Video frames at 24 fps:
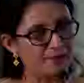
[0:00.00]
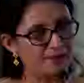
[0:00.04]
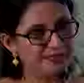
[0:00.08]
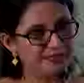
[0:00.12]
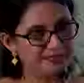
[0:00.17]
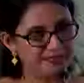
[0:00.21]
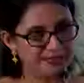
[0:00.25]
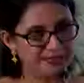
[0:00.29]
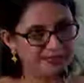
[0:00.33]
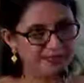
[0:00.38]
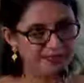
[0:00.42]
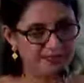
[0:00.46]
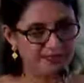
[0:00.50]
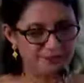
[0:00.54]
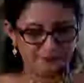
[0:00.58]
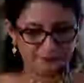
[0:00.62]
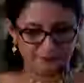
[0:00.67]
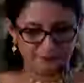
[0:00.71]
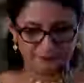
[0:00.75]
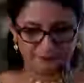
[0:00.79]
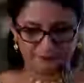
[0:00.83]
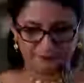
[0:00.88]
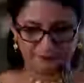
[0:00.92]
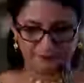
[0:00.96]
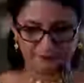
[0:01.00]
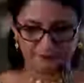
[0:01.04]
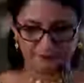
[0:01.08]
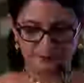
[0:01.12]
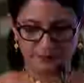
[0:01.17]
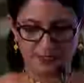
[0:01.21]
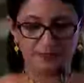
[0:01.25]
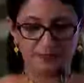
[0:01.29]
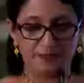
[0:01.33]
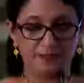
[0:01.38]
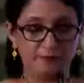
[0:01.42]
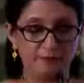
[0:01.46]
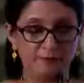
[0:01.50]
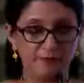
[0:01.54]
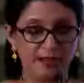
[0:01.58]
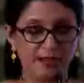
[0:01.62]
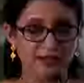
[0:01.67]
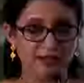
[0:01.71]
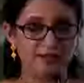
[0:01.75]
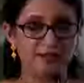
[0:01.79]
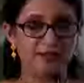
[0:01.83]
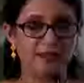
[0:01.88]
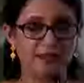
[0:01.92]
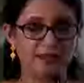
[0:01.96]
Syed, the
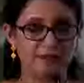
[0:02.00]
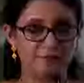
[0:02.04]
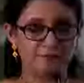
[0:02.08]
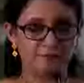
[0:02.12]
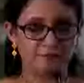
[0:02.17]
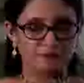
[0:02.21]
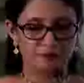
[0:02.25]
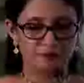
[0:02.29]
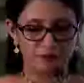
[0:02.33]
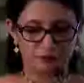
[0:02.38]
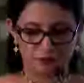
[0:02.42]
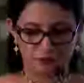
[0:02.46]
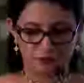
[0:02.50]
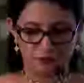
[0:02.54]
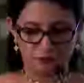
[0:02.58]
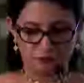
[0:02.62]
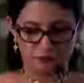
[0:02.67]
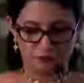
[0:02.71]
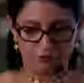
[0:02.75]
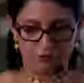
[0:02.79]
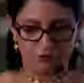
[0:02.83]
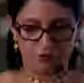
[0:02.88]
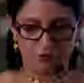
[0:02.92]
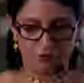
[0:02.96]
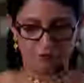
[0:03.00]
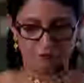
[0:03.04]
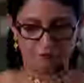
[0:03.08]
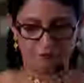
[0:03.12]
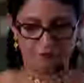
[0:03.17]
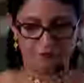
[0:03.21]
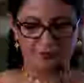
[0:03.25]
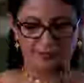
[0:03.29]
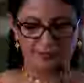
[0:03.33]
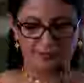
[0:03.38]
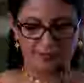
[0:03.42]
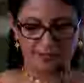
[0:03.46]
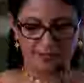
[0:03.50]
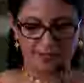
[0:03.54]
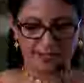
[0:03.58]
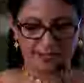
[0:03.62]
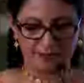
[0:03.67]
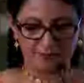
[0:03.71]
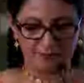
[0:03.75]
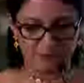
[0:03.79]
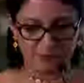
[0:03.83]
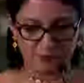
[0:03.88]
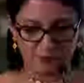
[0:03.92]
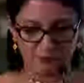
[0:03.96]
main entrance door of
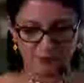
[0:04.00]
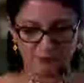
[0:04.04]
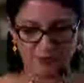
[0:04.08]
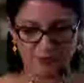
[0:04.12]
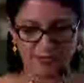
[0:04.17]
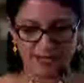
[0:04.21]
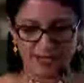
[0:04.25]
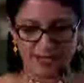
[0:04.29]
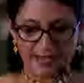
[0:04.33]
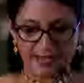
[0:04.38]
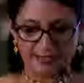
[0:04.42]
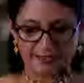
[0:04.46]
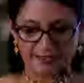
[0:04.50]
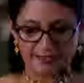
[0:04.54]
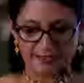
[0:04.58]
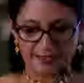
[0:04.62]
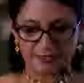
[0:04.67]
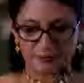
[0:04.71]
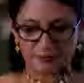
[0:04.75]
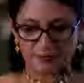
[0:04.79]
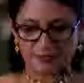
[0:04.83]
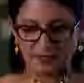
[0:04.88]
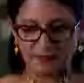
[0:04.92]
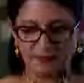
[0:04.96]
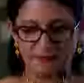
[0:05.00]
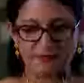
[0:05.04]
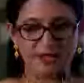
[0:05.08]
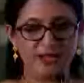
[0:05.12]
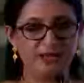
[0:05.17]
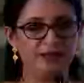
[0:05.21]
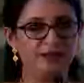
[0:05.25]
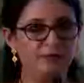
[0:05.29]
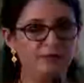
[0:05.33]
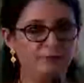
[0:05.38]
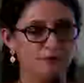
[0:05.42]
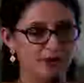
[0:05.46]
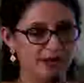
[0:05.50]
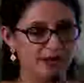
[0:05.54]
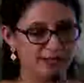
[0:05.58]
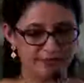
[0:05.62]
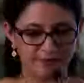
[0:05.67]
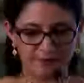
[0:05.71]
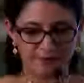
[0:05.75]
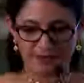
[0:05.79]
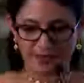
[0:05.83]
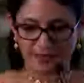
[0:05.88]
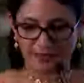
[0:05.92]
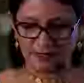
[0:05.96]
AMU. It has been made in
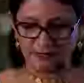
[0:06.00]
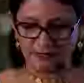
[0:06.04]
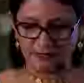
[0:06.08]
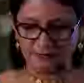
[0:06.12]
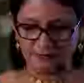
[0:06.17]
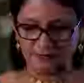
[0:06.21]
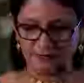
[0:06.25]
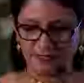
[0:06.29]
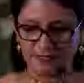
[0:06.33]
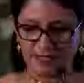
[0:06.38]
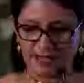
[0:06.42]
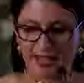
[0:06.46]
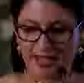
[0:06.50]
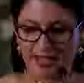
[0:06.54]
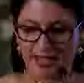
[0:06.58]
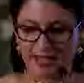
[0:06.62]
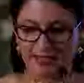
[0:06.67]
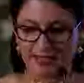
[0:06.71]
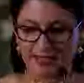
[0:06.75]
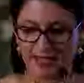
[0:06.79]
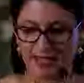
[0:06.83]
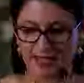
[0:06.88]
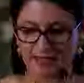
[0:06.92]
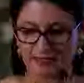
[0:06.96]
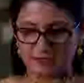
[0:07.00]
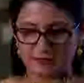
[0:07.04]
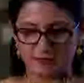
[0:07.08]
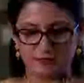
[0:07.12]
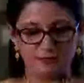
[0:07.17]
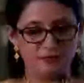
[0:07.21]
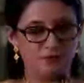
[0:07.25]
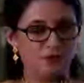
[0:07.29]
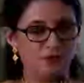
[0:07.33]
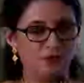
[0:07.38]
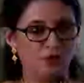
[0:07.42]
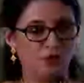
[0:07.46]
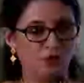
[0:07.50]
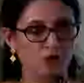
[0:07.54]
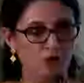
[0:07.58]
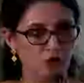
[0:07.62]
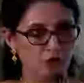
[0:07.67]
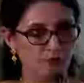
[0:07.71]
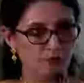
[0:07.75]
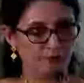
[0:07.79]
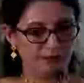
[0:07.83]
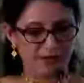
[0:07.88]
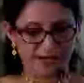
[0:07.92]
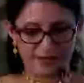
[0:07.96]
Moradabad and has
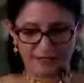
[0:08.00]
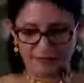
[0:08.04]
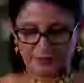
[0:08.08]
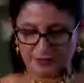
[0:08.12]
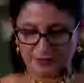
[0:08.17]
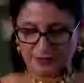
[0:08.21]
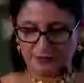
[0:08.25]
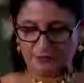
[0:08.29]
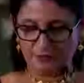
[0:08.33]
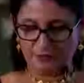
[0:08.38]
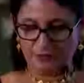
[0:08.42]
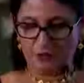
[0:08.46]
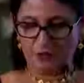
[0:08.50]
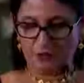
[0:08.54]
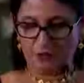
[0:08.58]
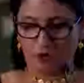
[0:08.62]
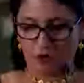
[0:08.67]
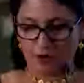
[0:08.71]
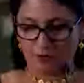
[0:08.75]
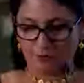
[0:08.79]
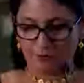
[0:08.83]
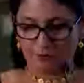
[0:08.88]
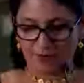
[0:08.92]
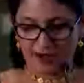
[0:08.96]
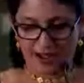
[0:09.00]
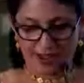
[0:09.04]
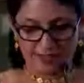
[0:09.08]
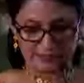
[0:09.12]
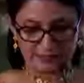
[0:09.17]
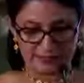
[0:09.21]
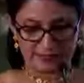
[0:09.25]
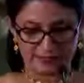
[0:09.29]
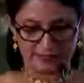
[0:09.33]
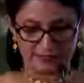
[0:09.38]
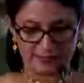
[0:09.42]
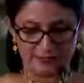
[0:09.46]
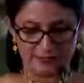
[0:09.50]
gold-plated on brass.